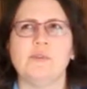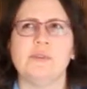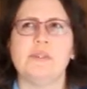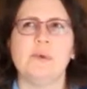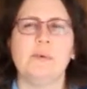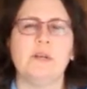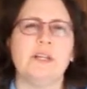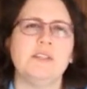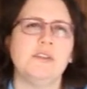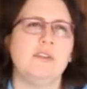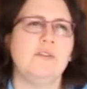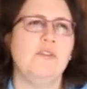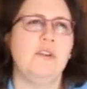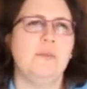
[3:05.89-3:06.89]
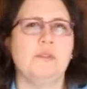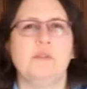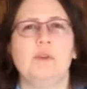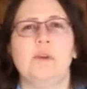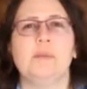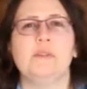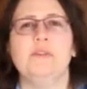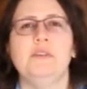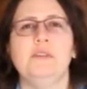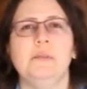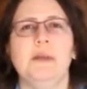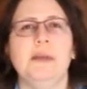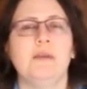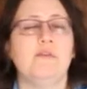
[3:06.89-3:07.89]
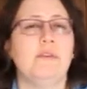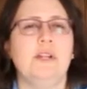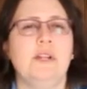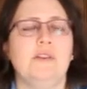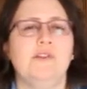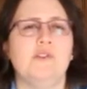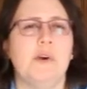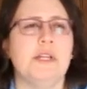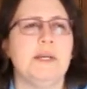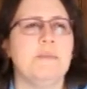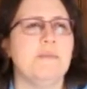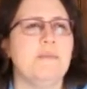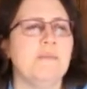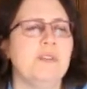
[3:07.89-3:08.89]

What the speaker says: so when I saw the film the story was new to me and I really enjoyed it.